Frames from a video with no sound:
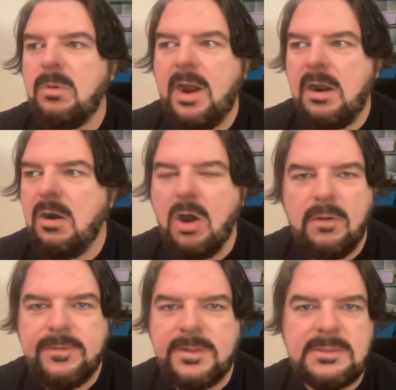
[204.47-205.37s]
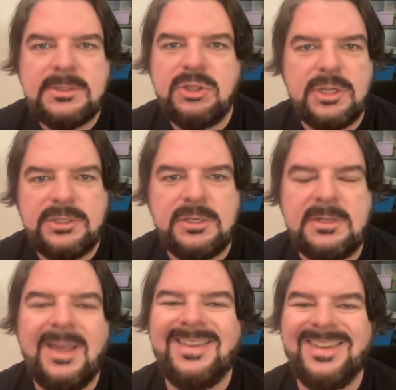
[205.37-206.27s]
our offense just could
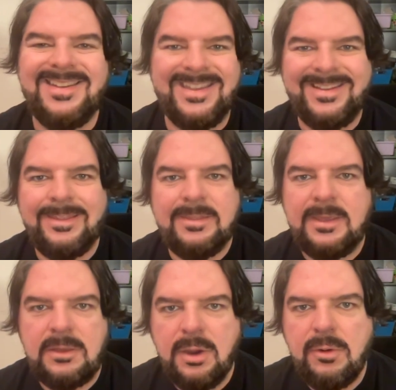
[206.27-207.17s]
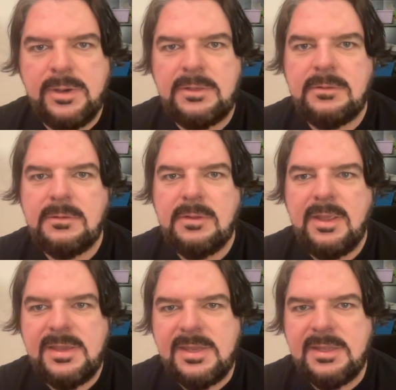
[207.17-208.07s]
not get anything going
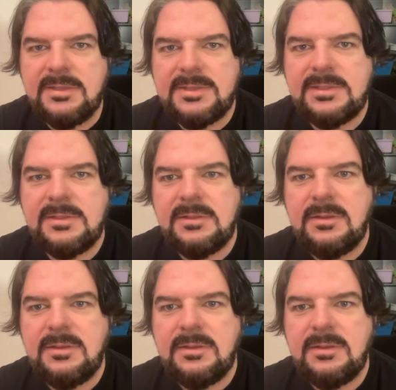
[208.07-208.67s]
against